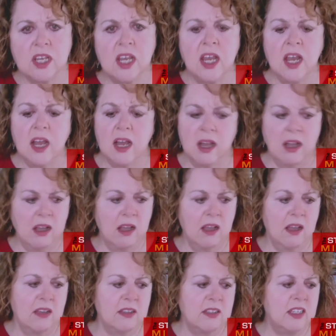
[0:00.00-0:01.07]
Yeah.
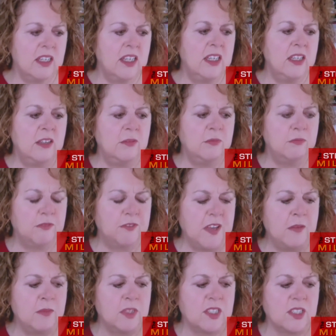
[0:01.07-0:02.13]
Uh, he
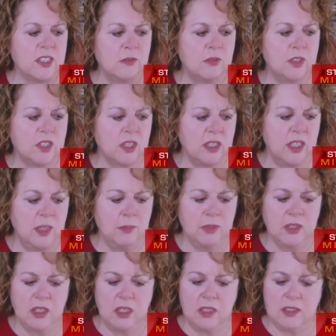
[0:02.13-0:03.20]
famously was unable
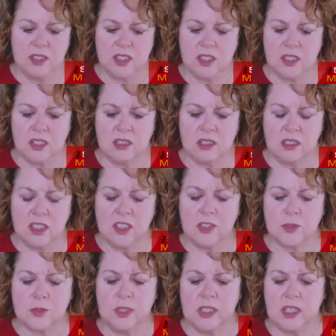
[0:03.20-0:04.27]
on a, uh, at least
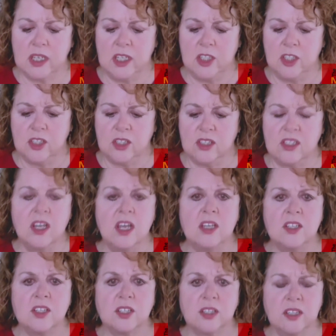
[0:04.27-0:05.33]
three occasions
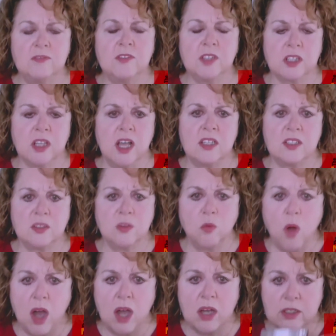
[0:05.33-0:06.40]
to lift a glass of
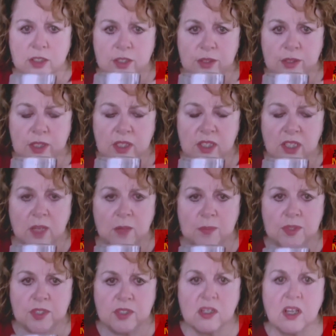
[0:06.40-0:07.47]
water to his
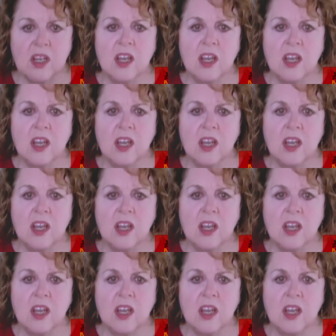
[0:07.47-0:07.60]
lips